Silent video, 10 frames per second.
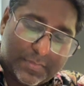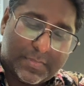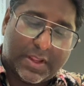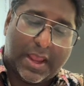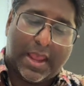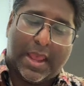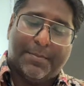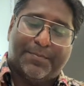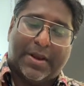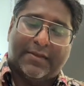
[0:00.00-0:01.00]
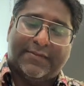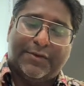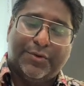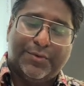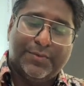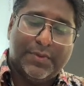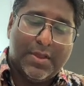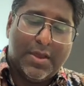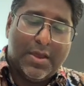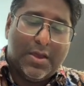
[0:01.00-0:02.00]
okay, M plus 2,
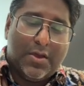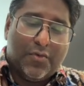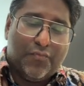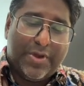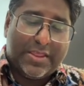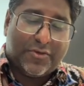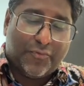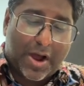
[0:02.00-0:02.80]
which